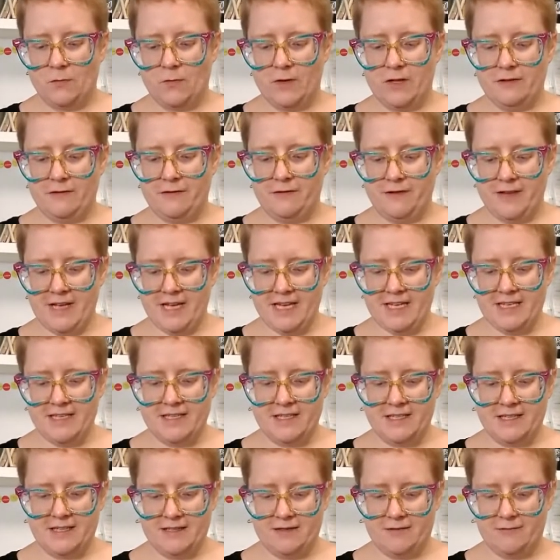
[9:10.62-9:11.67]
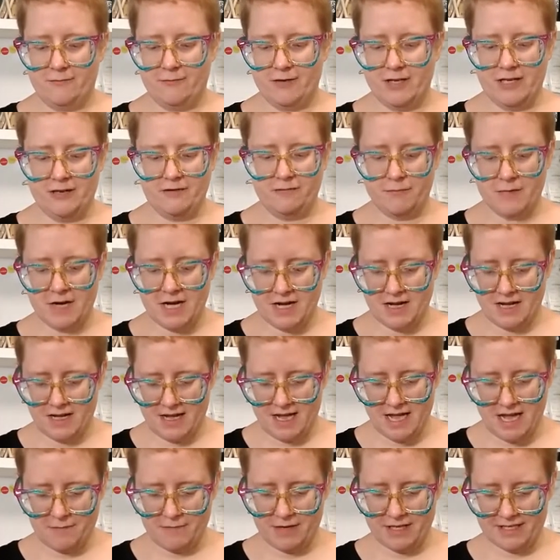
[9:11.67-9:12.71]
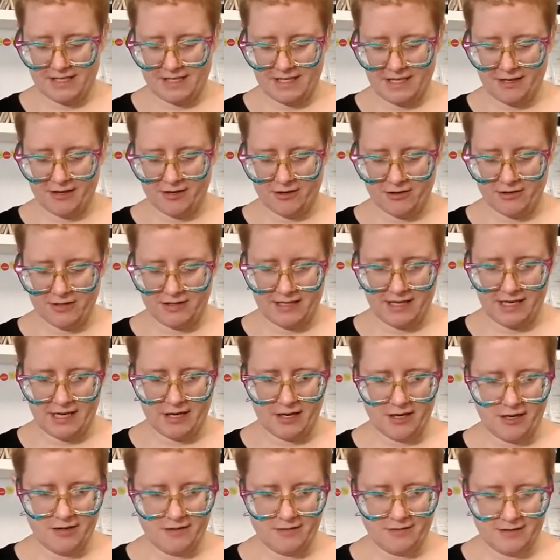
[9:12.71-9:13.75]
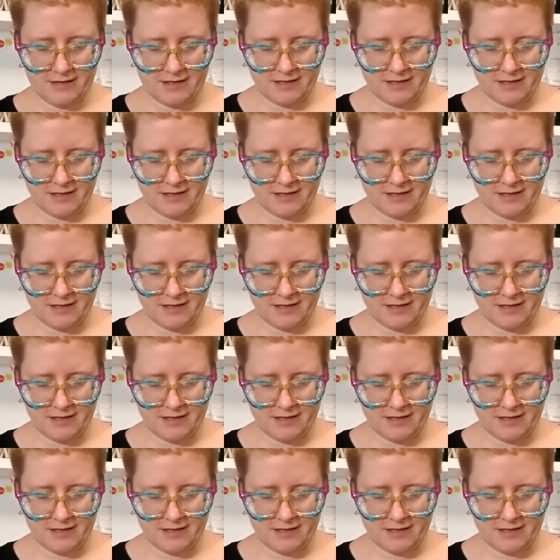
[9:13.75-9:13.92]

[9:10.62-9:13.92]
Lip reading: will fit one of my MSC girls here.